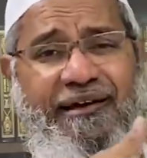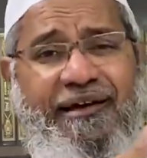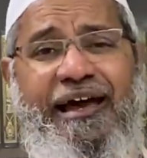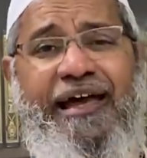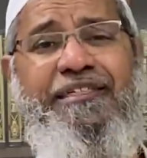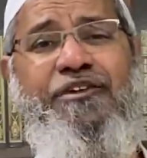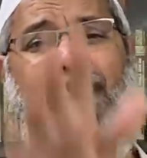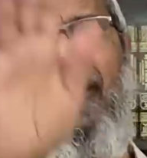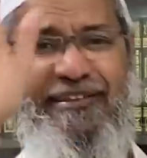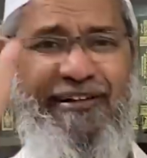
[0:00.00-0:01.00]
I said you'll
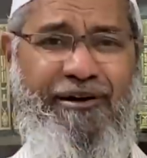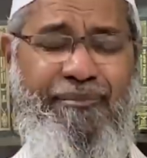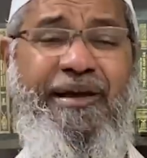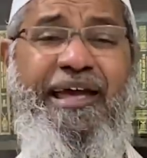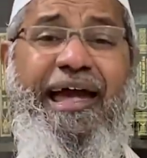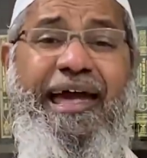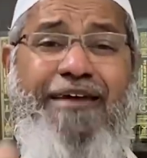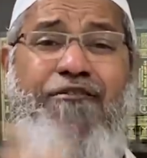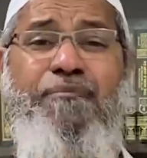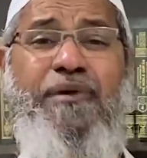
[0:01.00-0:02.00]
get sawab.
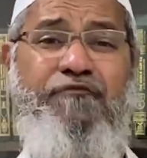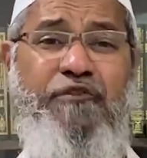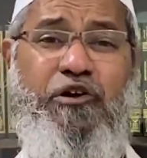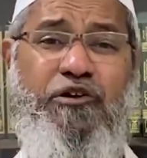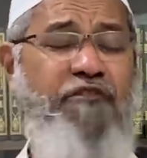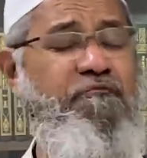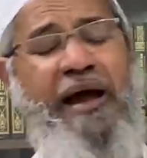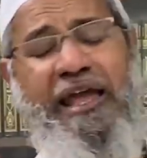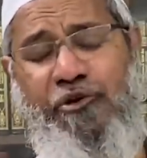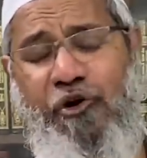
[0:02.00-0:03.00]
Anyone makes videos of
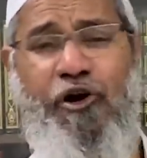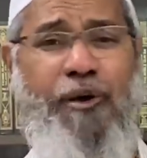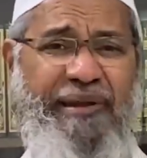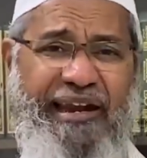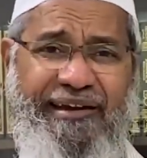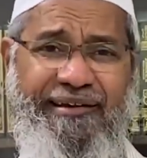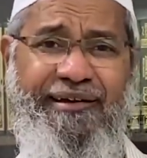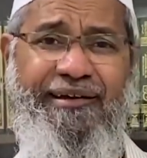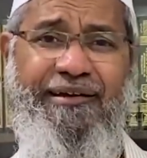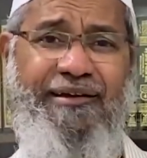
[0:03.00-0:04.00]
mine, no copyright.
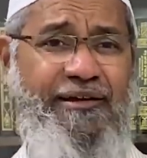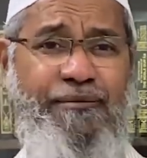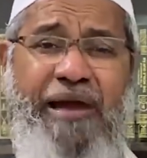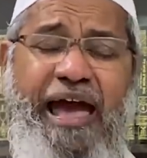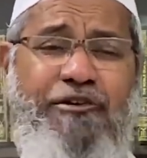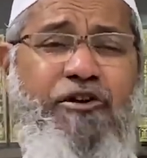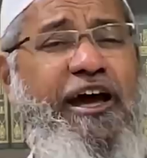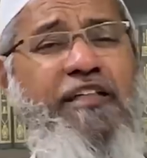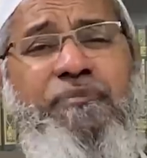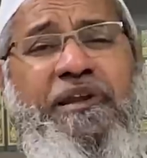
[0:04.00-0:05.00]
As
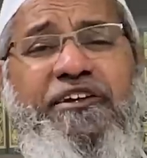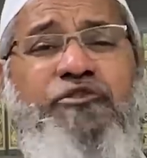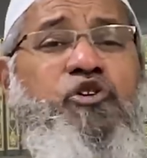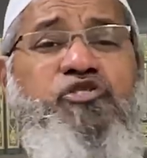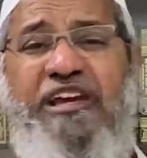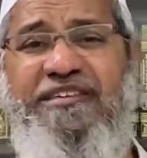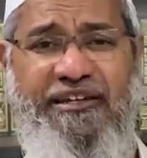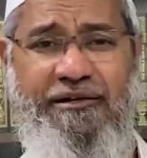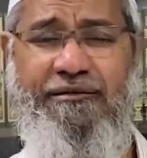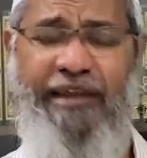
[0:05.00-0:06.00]
long as please don't change
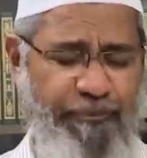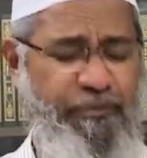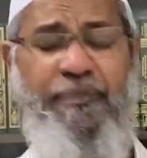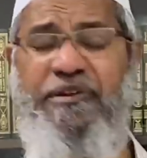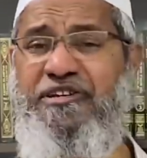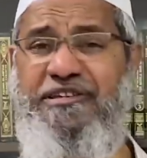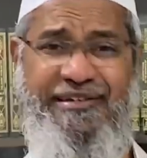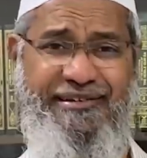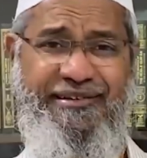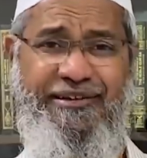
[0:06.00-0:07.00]
it, yet people change
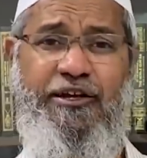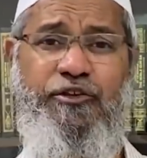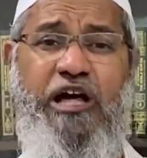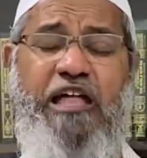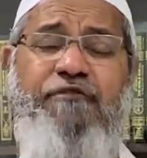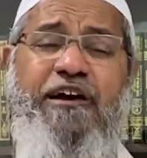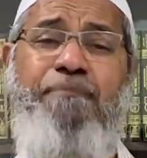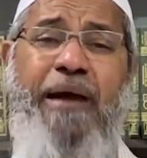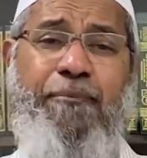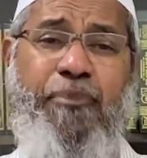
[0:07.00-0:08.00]
it. So as far as
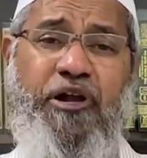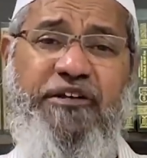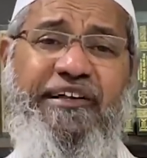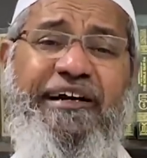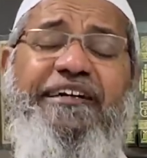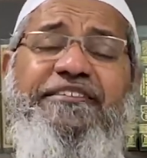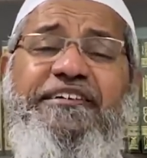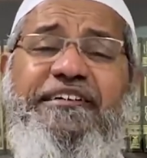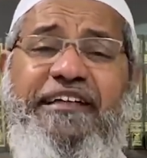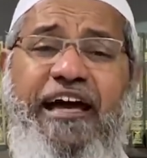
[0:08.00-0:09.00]
my products are
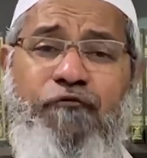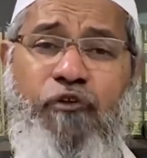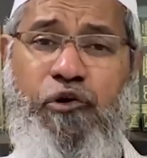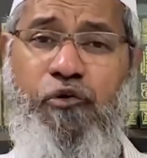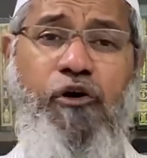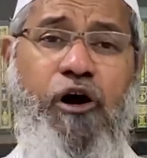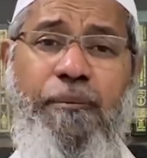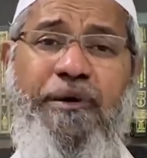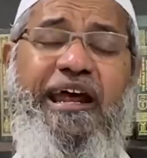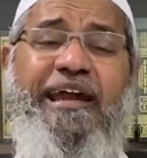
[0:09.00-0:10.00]
concerned, I've got no
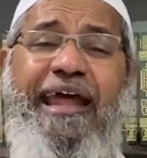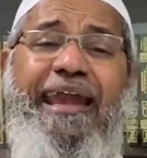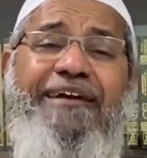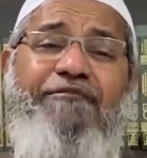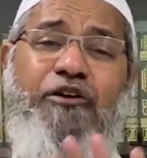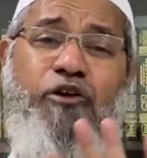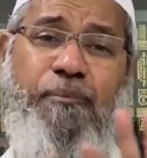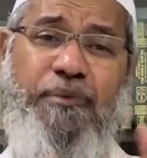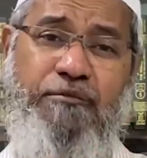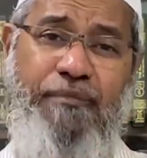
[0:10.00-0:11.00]
copyright. Anyone
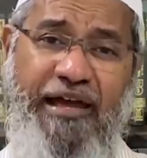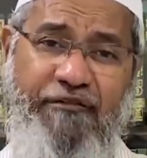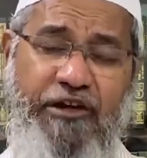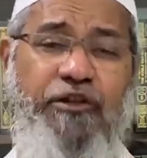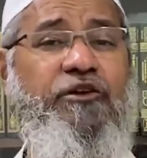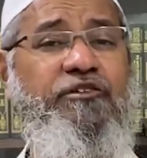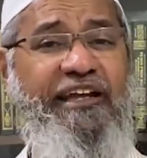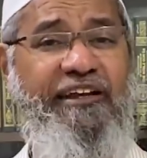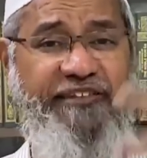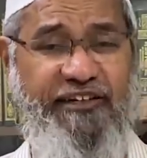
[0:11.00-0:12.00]
copies my videos
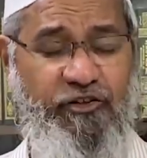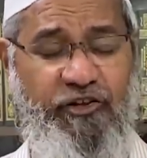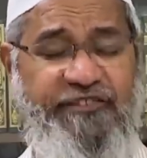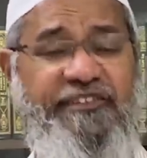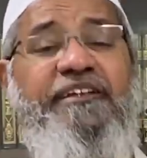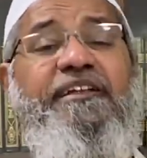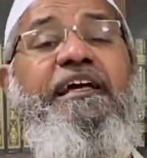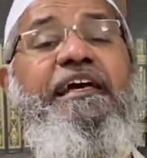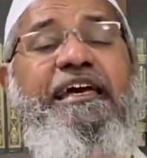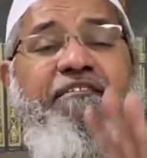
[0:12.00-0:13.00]
and circulates it,
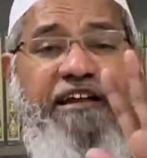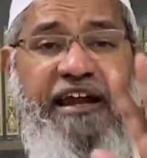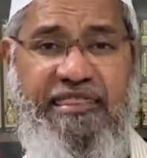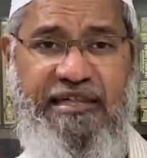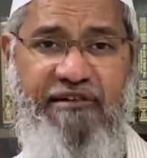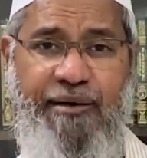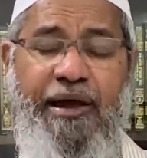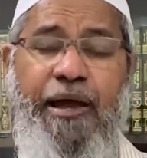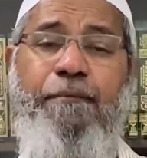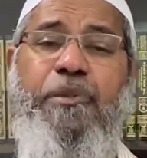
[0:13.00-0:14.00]
he will get sawab.
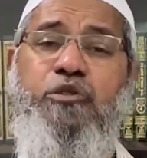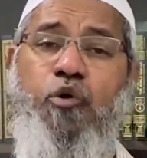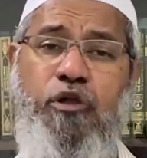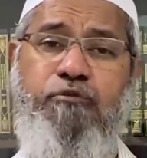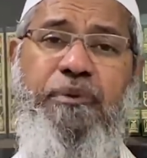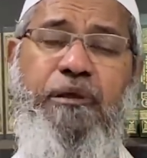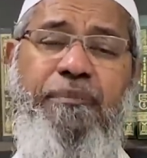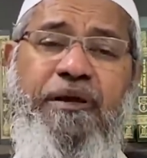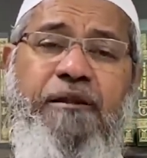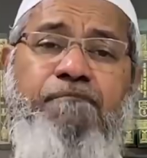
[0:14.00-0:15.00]
But those
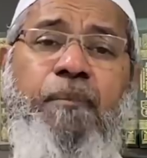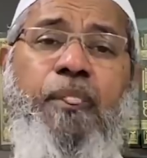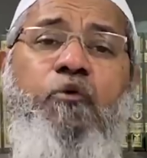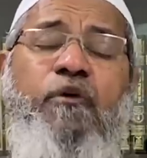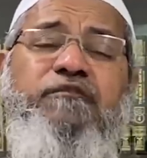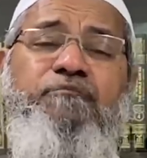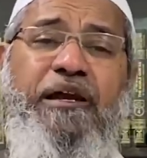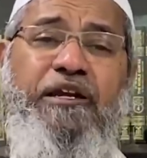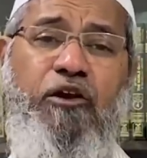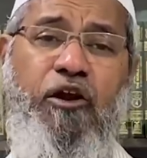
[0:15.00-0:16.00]
people who have
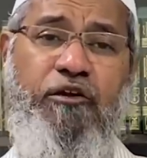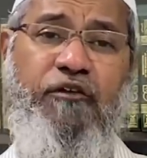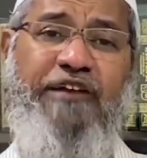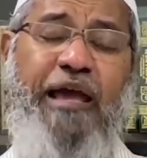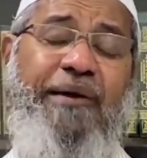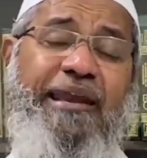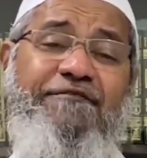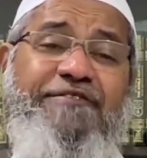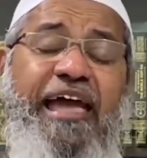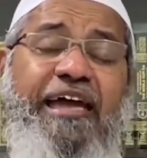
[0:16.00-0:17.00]
spent a lot of time, and
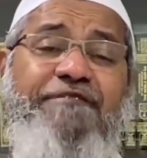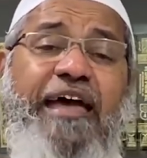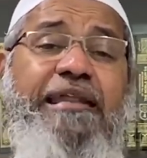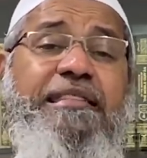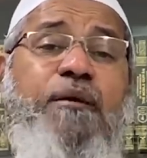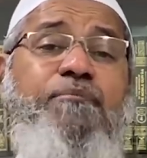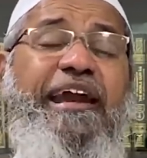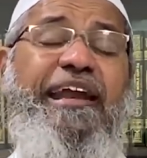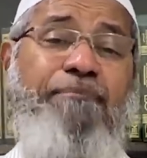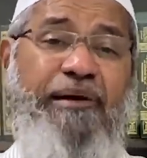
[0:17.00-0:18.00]
if that is the
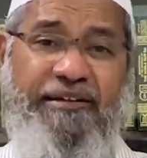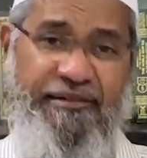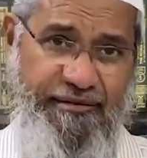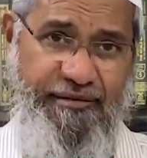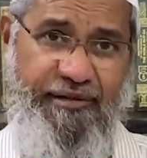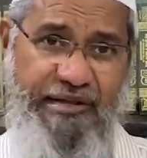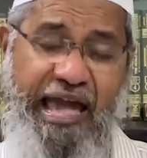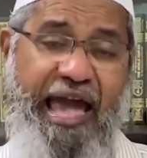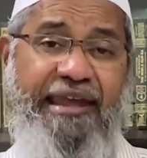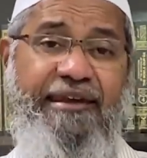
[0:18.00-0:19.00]
bread and butter,
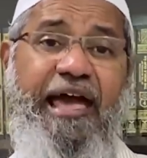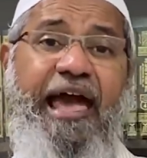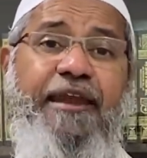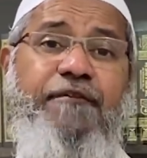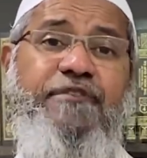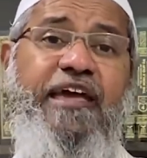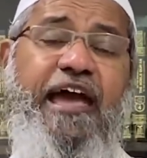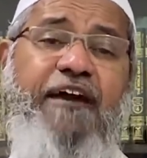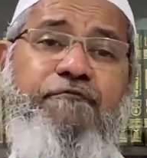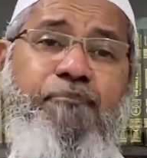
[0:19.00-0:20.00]
and if they
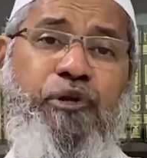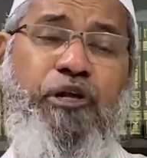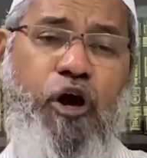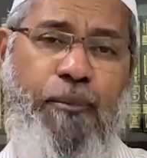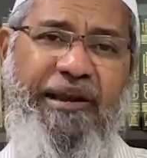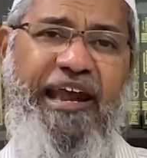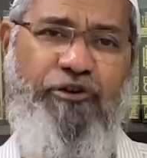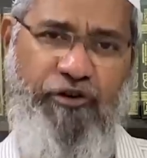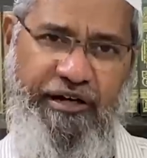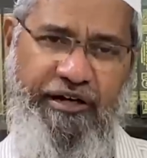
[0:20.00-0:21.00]
have put a
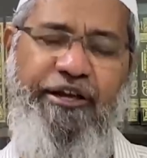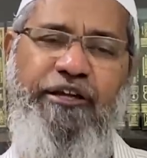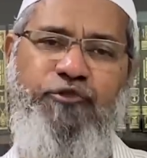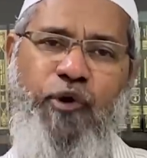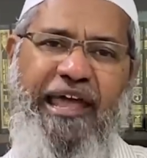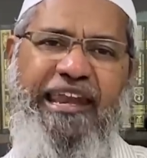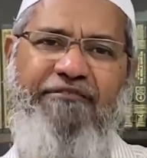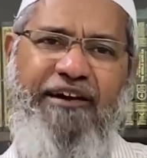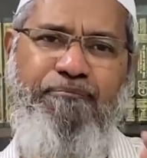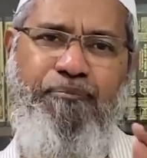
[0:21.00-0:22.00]
copyright on it, so
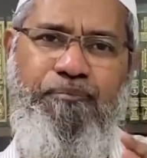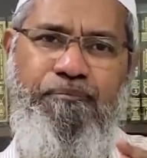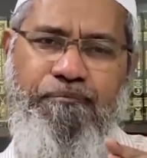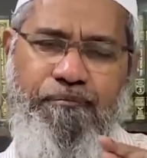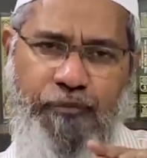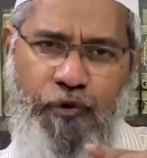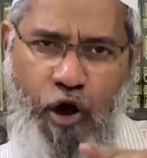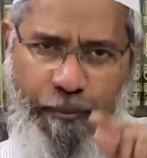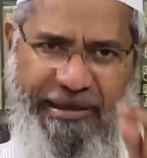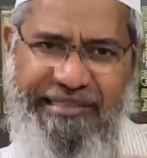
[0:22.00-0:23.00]
anyone
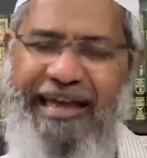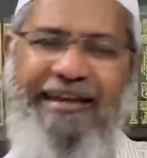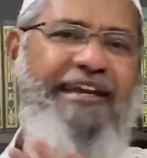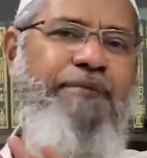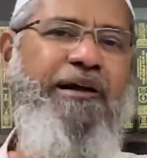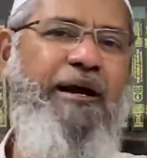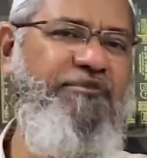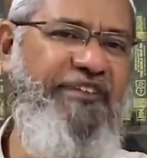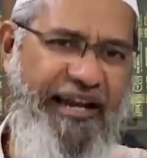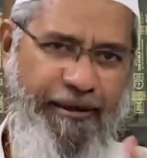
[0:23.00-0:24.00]
copying that, it
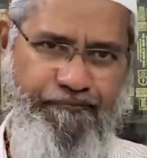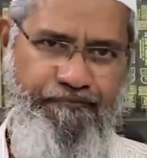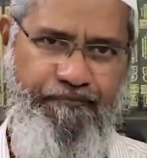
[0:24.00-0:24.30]
becomes haram.